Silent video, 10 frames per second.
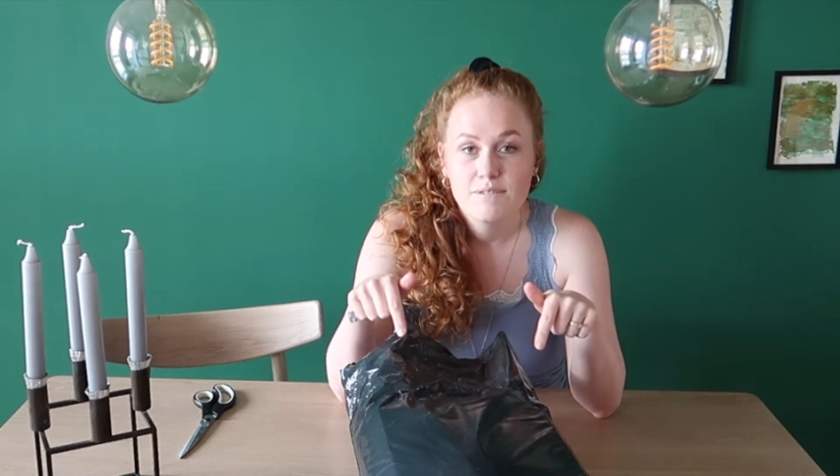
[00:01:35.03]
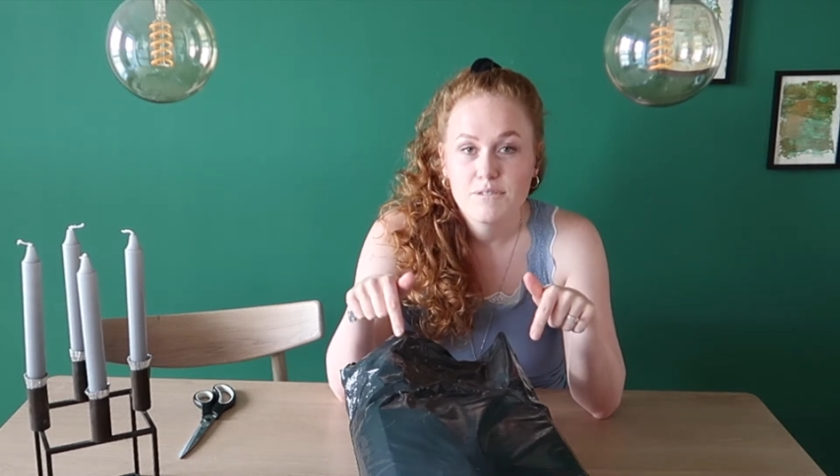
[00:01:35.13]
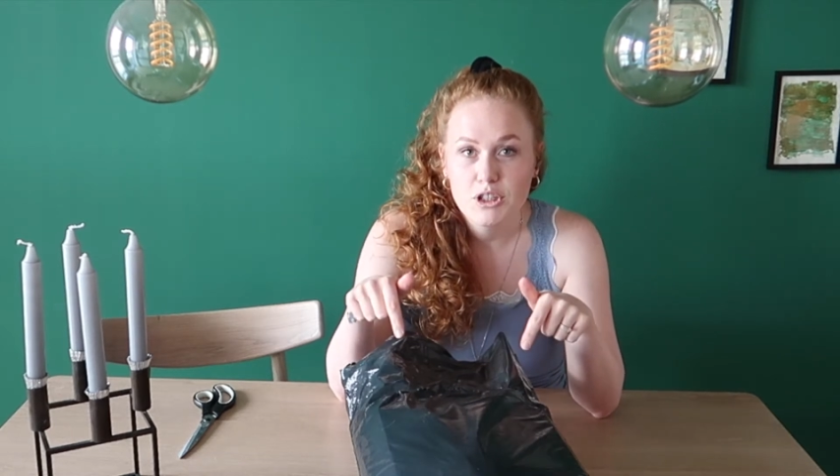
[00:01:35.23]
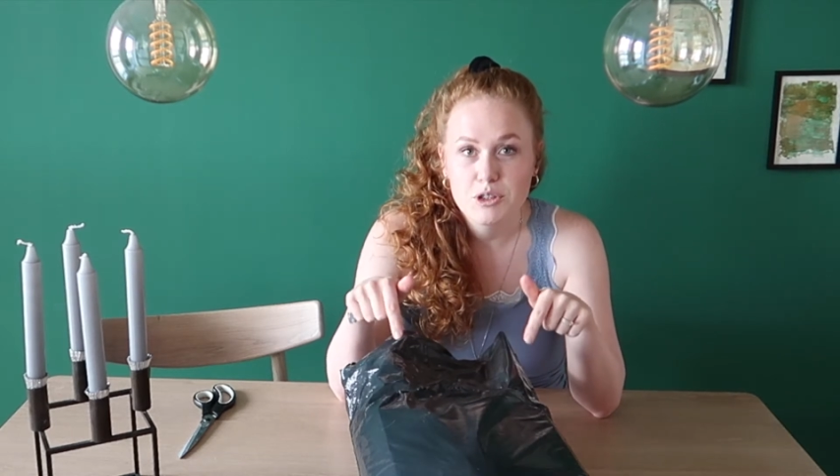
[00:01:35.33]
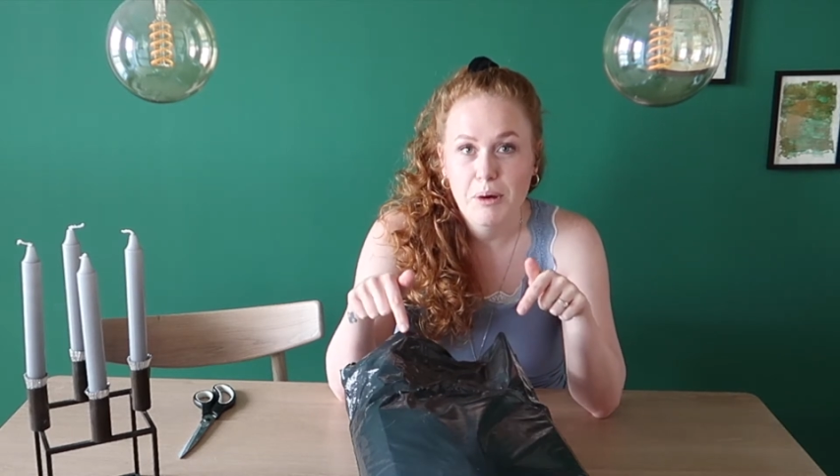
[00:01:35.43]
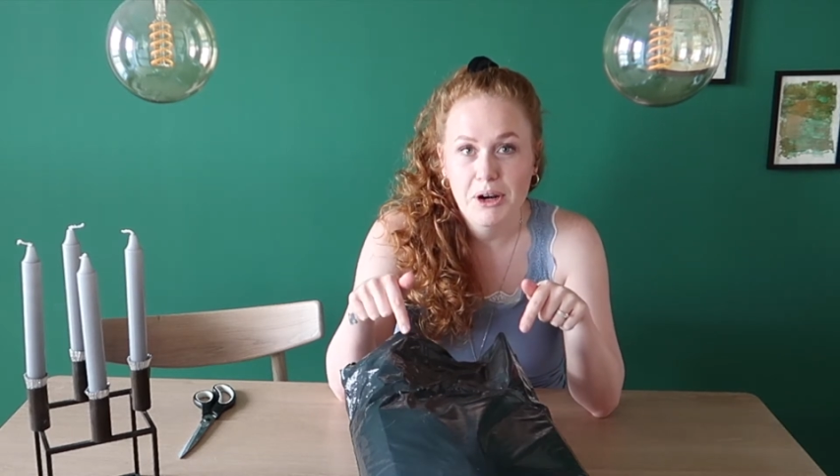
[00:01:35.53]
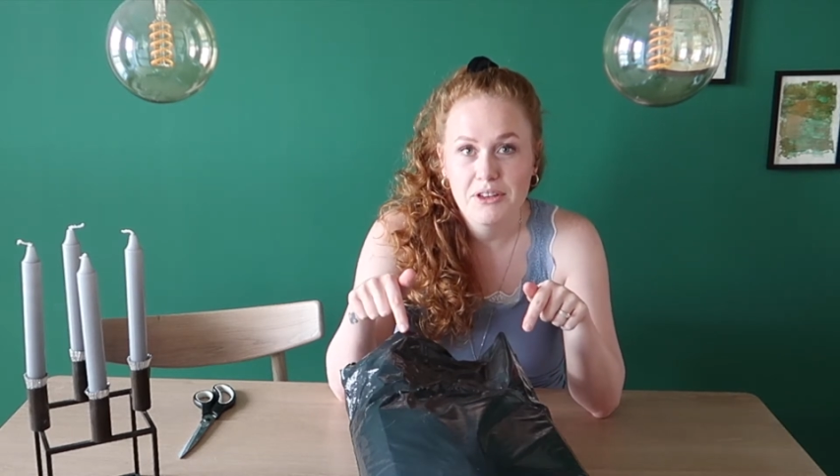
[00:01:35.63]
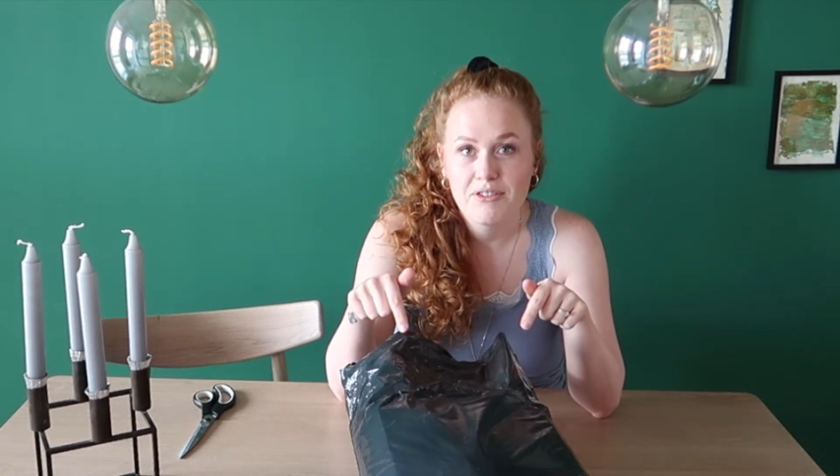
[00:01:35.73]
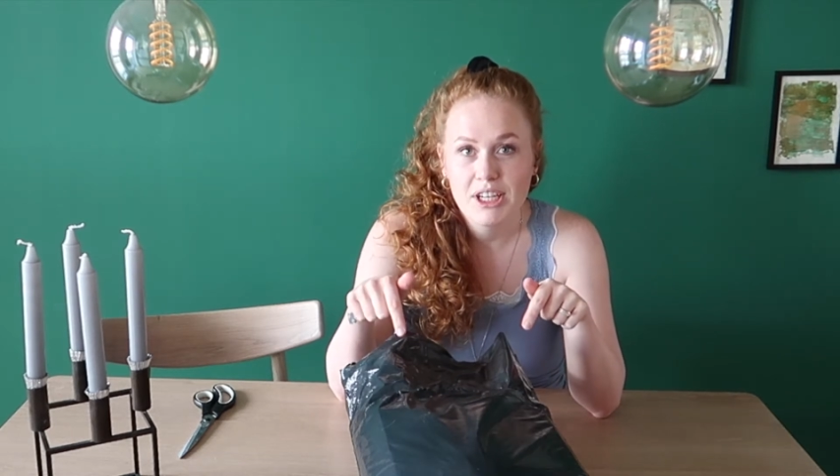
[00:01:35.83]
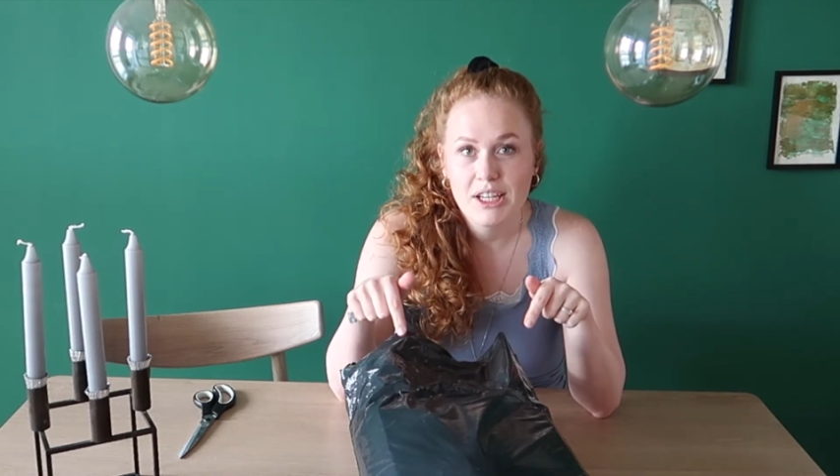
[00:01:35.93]
first part
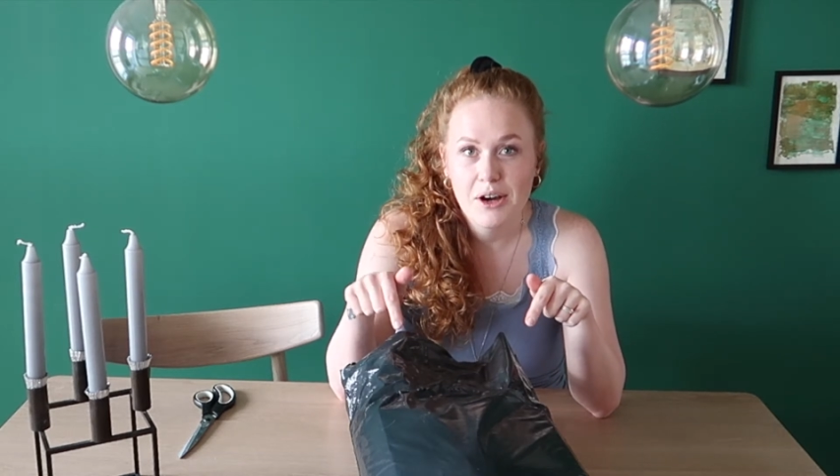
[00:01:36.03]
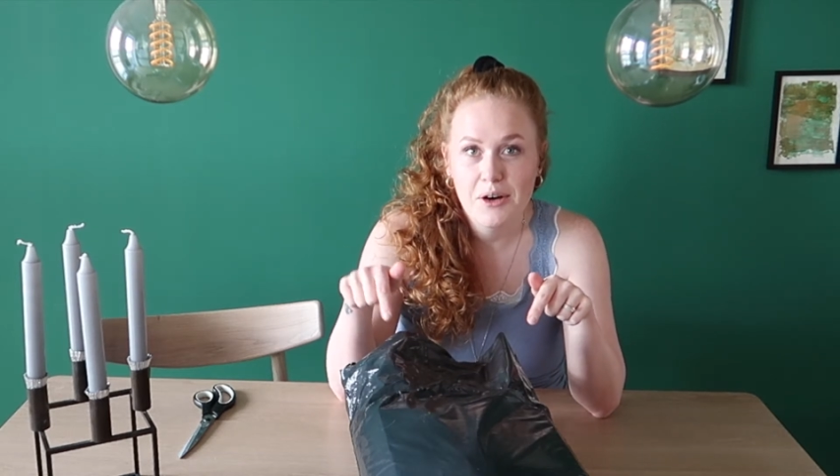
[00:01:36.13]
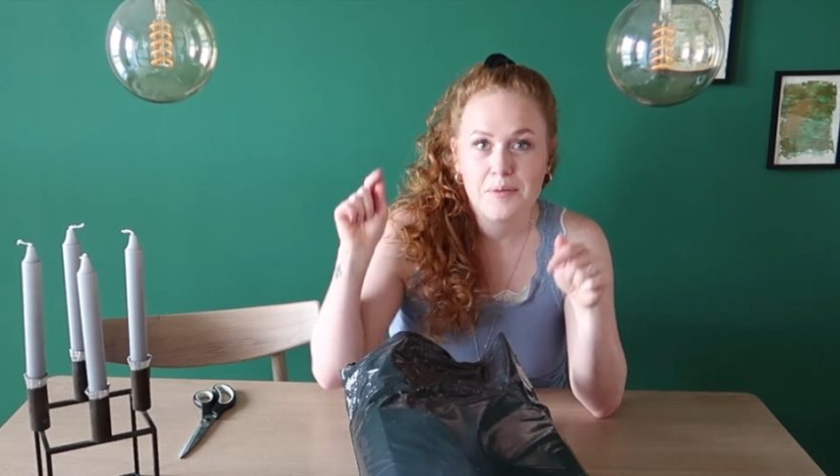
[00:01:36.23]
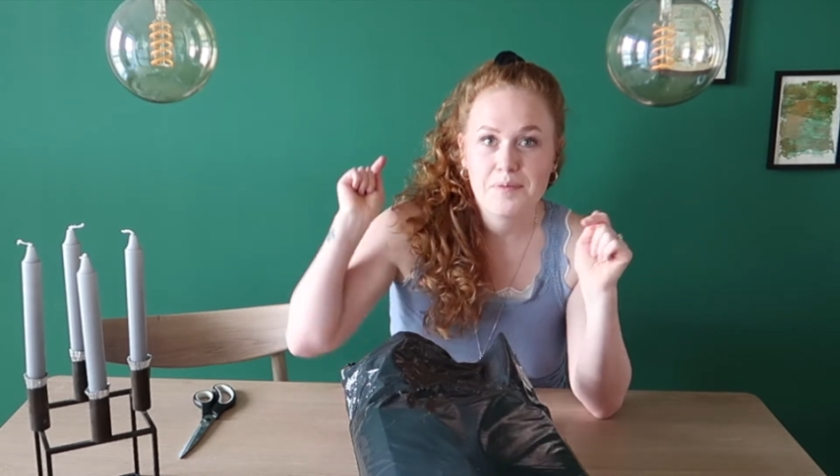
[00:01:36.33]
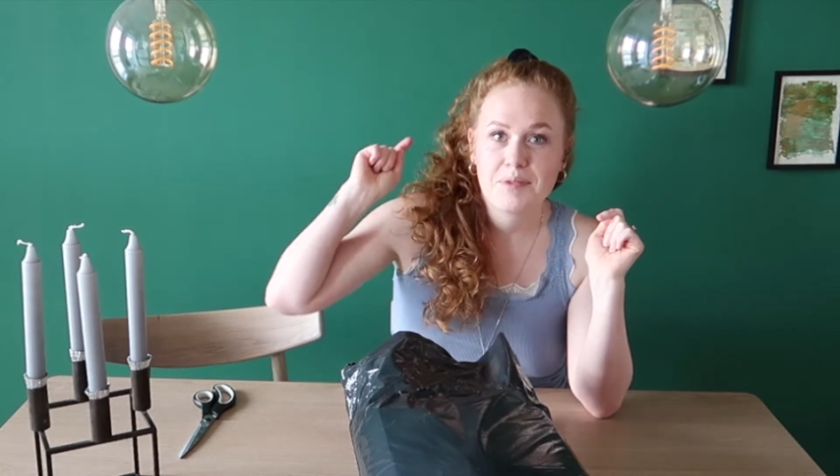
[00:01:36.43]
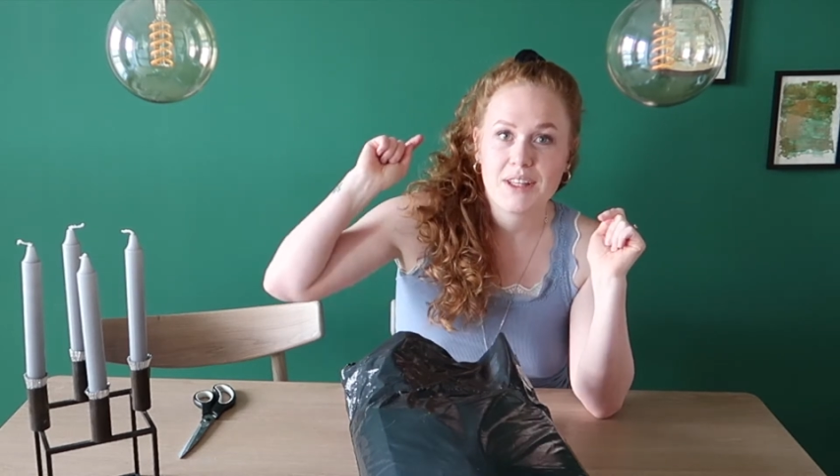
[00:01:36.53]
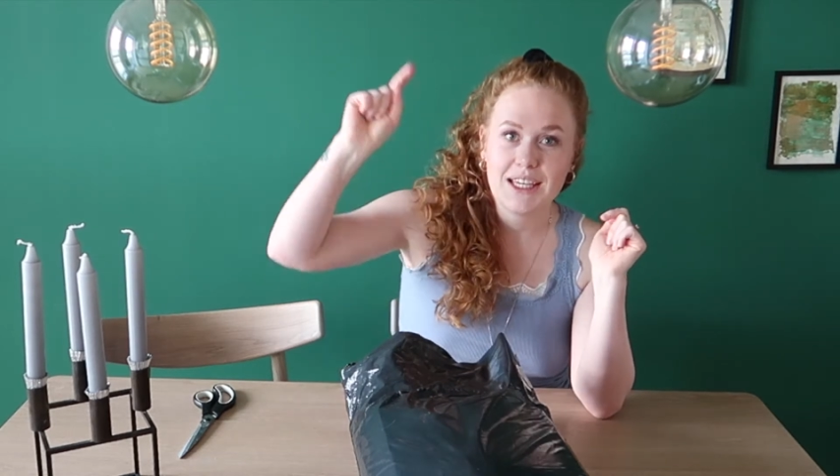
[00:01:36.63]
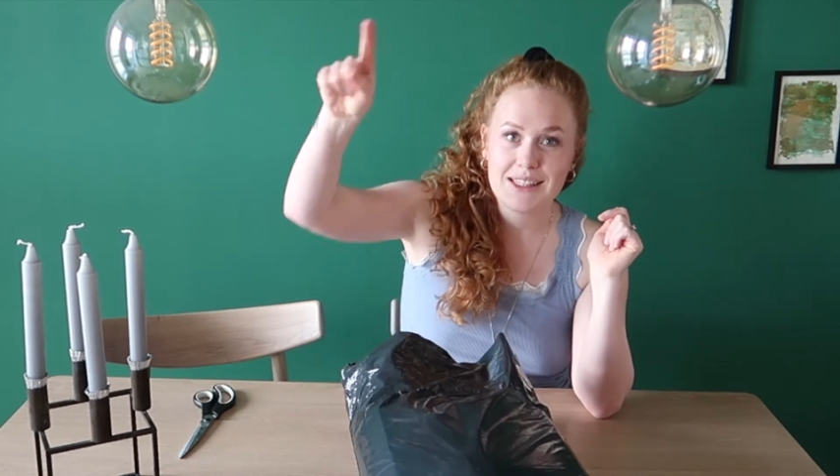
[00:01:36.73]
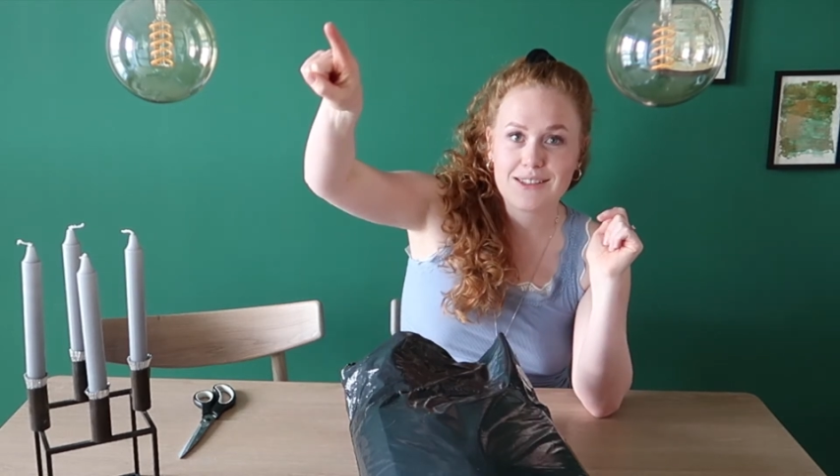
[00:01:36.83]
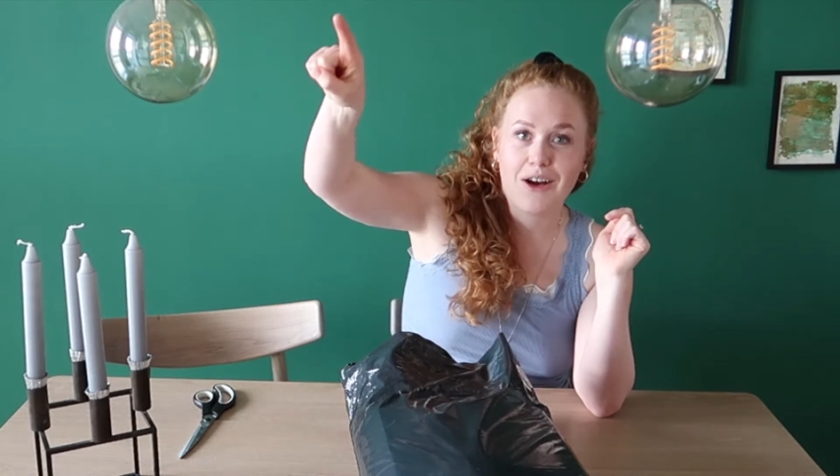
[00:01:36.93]
of the video,
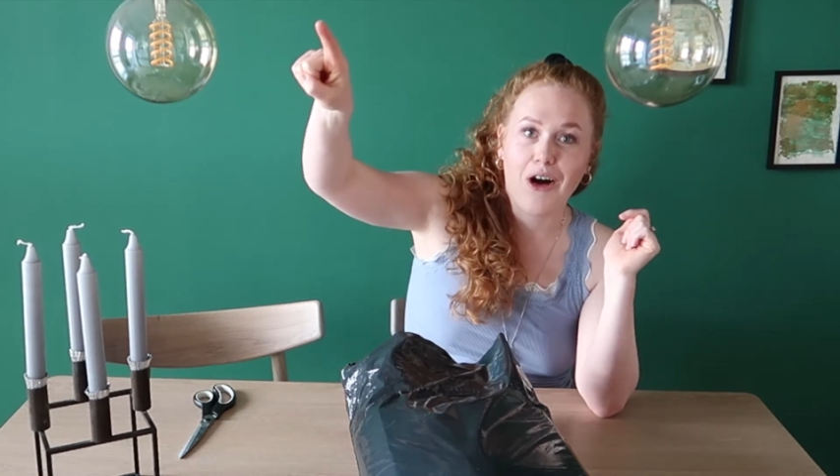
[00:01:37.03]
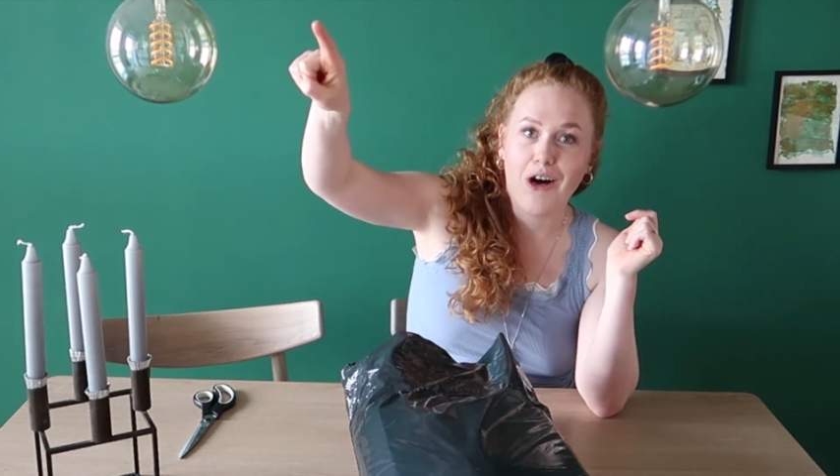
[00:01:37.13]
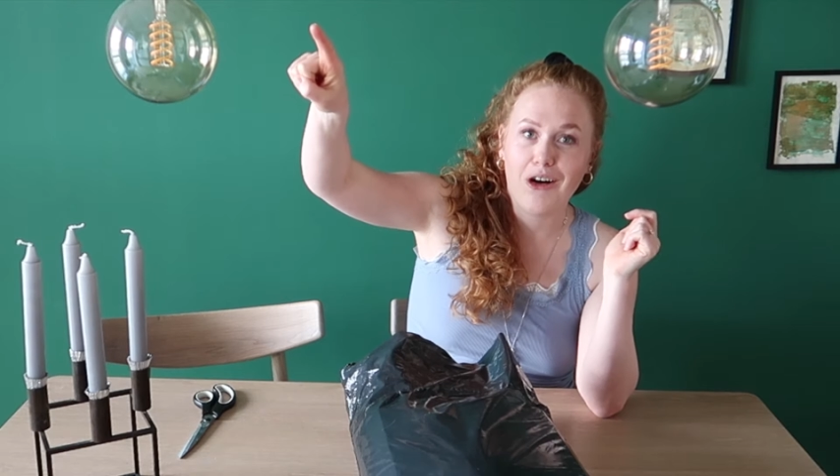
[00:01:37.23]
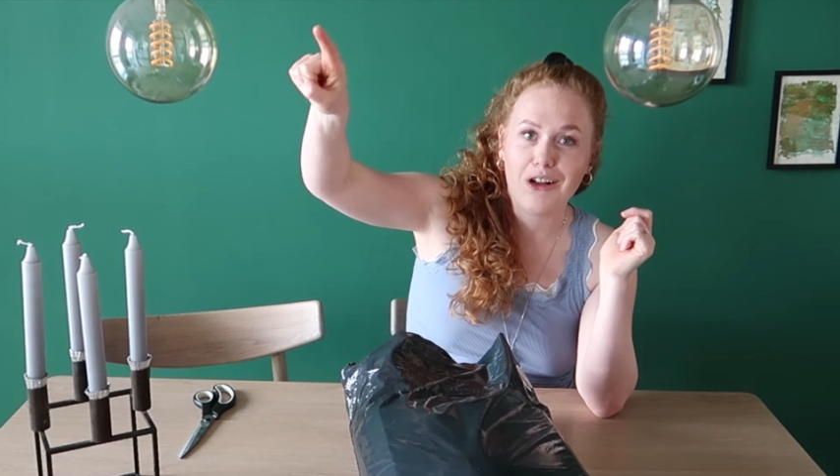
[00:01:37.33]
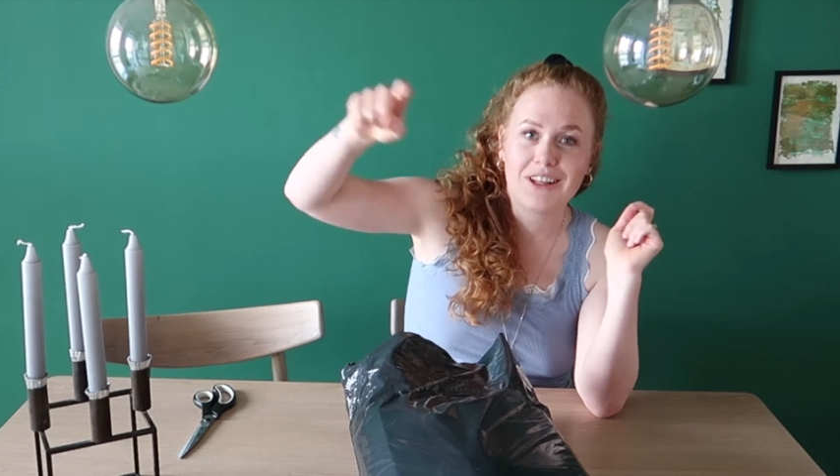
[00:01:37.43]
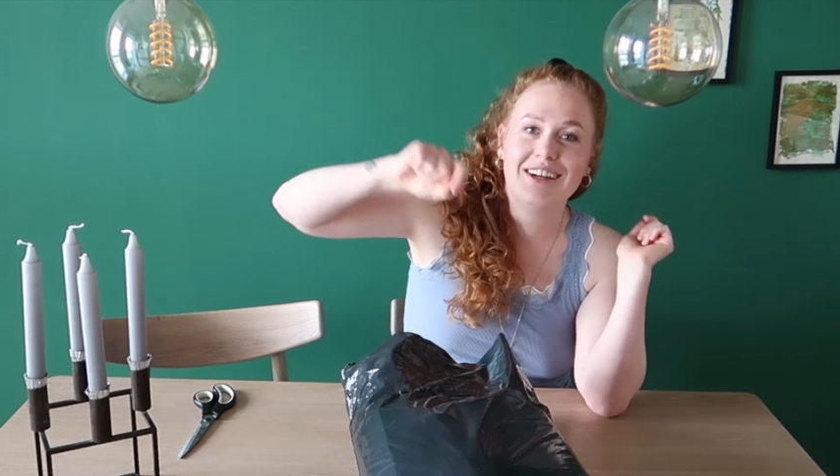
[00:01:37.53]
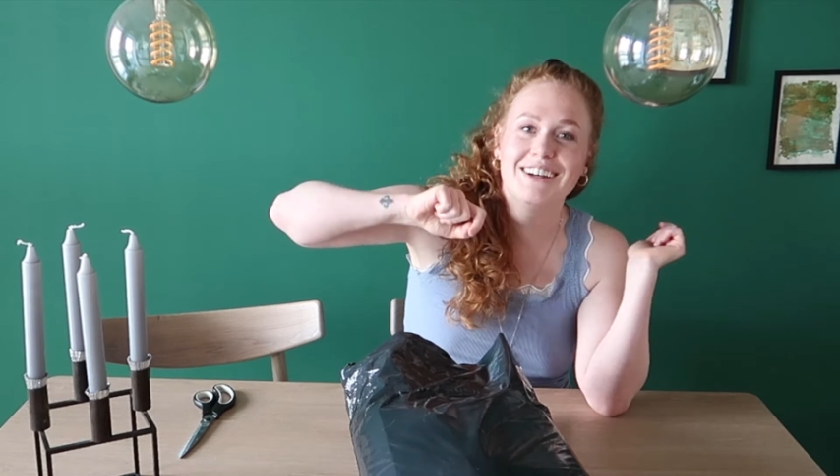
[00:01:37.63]
it's a haul.